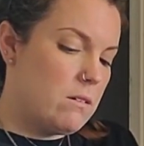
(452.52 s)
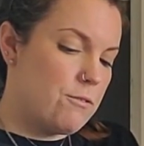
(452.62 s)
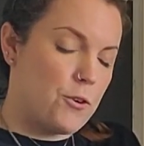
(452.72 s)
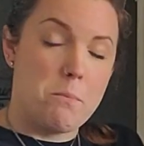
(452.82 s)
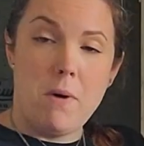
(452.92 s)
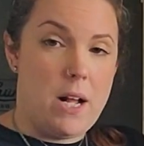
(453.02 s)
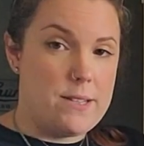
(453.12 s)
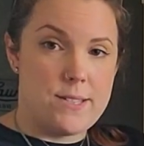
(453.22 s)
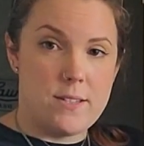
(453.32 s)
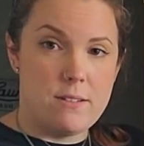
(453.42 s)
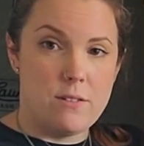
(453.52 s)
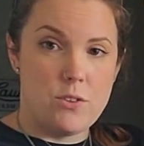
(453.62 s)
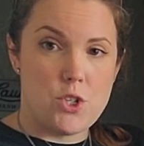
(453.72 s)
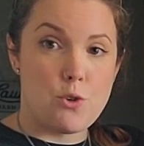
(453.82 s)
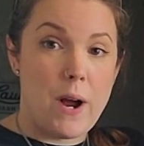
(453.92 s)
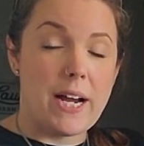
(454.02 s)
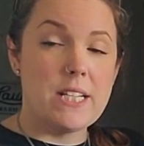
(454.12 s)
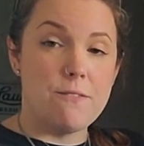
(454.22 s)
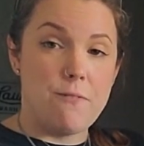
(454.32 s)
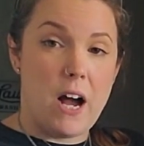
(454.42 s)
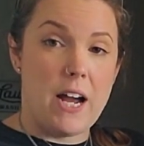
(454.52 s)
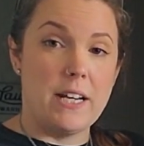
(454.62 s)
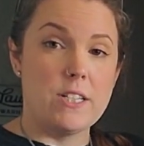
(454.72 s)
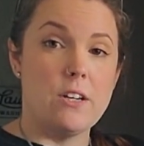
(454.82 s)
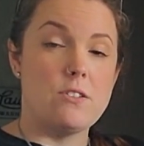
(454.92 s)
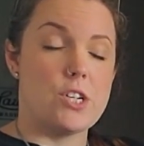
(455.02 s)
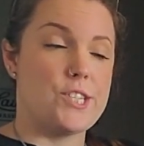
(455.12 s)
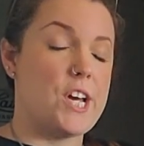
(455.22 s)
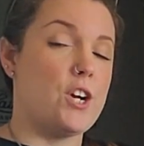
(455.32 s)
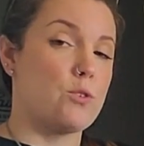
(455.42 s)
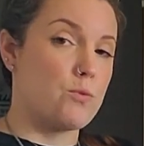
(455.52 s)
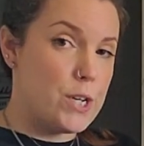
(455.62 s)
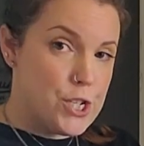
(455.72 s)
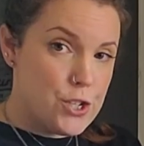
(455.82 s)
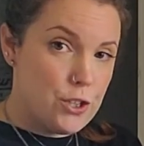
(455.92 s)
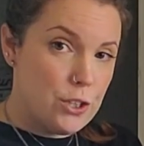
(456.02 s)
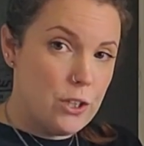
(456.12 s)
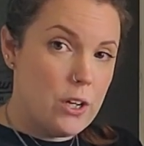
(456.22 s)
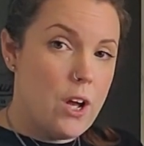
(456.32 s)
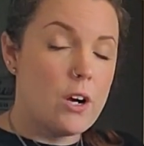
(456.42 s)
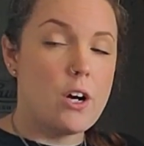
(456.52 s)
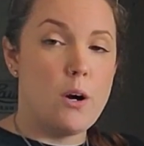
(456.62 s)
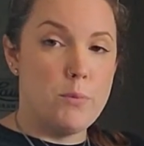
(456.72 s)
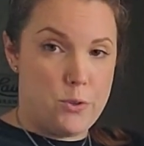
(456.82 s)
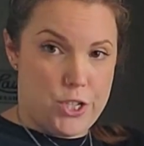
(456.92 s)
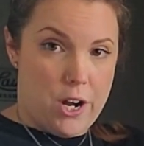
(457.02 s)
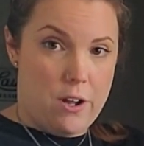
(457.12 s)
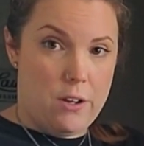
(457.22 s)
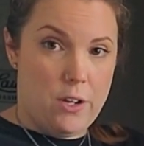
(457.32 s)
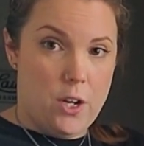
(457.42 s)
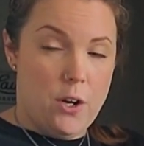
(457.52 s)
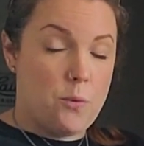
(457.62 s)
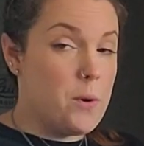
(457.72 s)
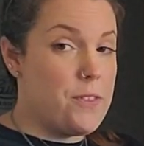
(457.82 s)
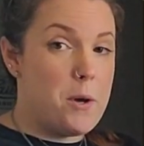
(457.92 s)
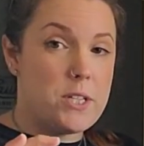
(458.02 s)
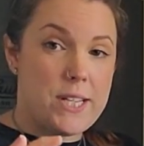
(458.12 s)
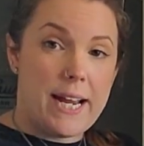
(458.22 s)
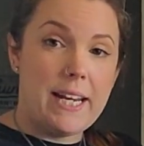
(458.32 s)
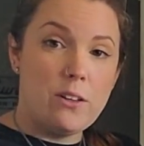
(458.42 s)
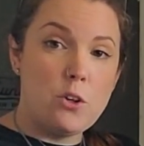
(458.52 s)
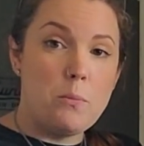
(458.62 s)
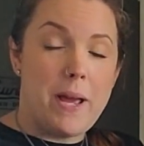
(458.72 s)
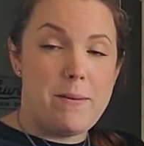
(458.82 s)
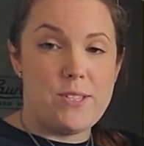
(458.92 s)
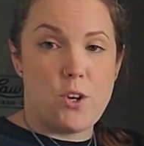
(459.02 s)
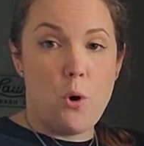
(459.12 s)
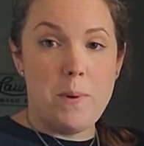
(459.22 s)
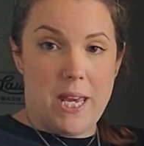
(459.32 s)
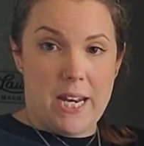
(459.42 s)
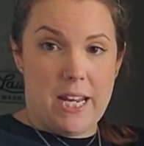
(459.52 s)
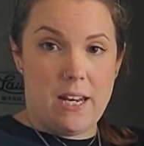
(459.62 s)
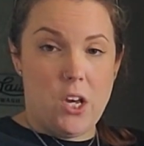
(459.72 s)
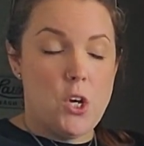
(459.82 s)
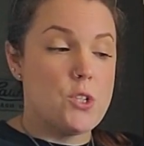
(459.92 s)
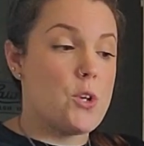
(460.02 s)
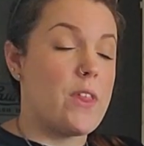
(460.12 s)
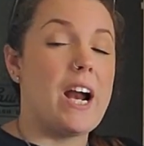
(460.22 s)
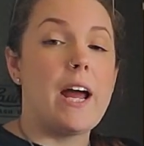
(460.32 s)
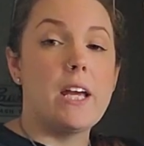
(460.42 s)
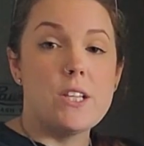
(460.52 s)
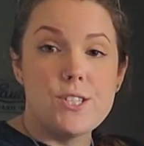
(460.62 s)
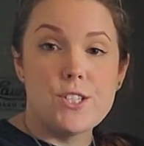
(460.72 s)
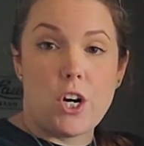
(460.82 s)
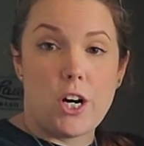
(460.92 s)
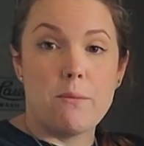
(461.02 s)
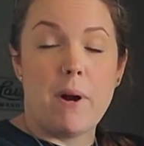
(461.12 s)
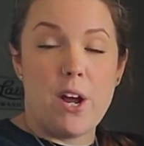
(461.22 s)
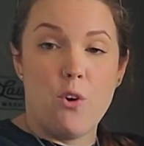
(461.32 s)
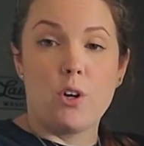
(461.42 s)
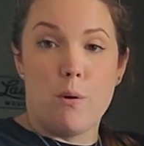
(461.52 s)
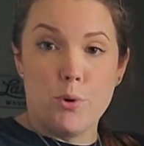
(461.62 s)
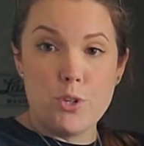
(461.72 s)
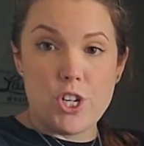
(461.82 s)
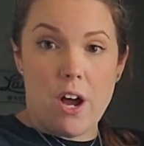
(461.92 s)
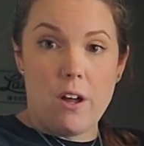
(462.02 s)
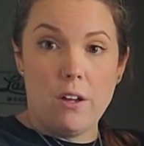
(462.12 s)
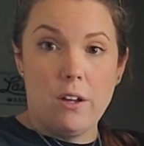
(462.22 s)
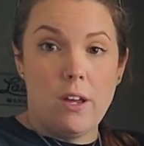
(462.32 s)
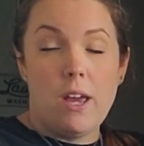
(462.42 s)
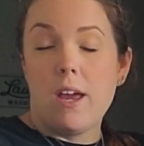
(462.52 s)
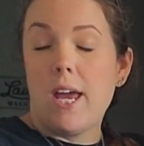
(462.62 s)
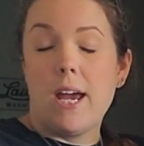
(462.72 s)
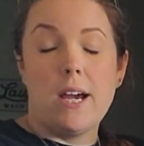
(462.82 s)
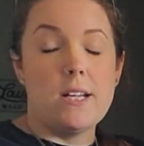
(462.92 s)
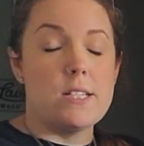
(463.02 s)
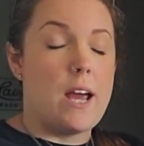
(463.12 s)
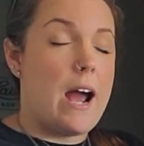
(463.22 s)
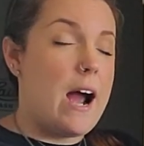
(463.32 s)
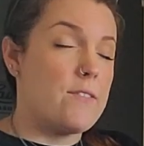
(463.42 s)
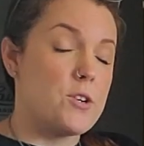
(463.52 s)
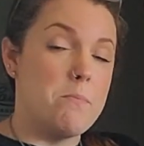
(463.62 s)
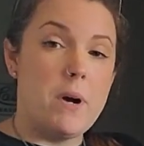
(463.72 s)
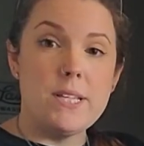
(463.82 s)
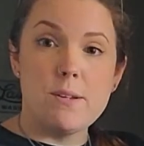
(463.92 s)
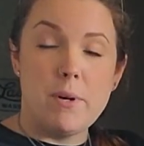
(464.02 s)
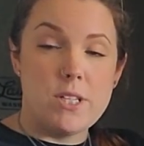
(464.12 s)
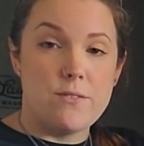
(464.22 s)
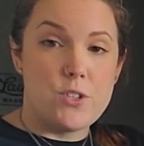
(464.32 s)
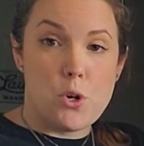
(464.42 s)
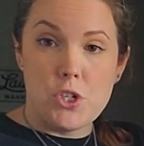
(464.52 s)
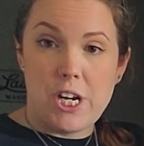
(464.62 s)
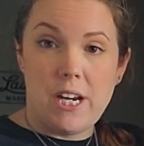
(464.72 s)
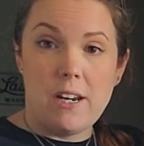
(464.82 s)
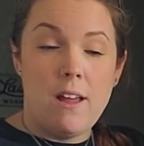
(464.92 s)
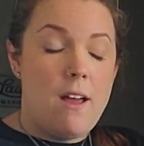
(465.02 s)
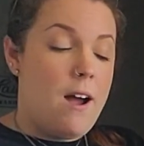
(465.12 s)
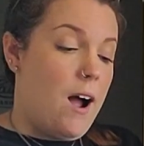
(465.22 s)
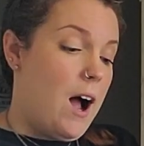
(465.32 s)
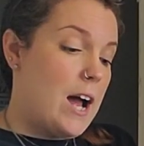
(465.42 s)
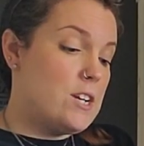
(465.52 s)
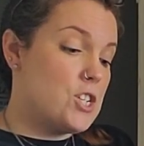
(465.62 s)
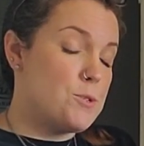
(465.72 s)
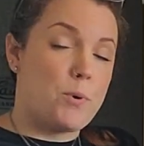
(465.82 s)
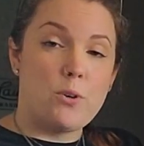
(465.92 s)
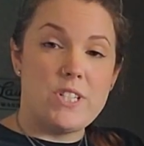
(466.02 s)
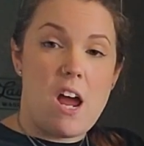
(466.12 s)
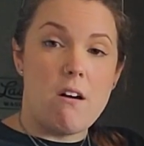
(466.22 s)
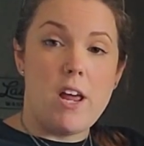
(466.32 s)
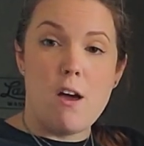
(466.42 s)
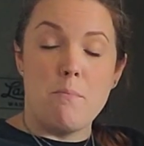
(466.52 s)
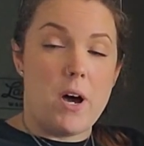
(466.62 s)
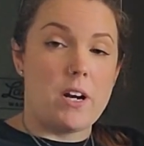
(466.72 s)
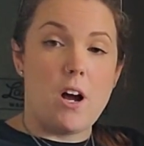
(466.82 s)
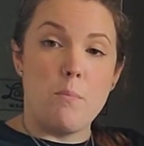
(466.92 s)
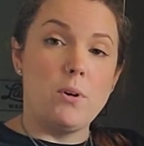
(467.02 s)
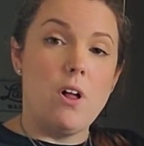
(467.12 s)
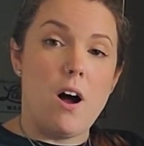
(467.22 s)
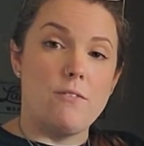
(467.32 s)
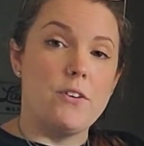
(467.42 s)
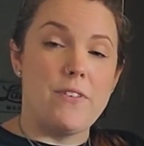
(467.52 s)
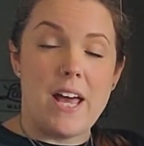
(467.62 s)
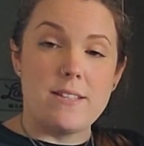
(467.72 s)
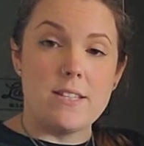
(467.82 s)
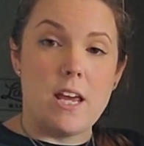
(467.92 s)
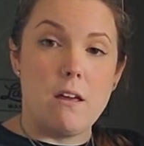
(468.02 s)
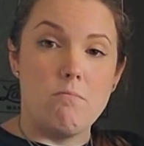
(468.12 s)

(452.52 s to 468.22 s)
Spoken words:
for months, trying to find just an original kombucha with a tiny little baby scoby in it so that I could start my own kombucha. And after months and months of searching, I just broke down and bought a couple off of Etsy.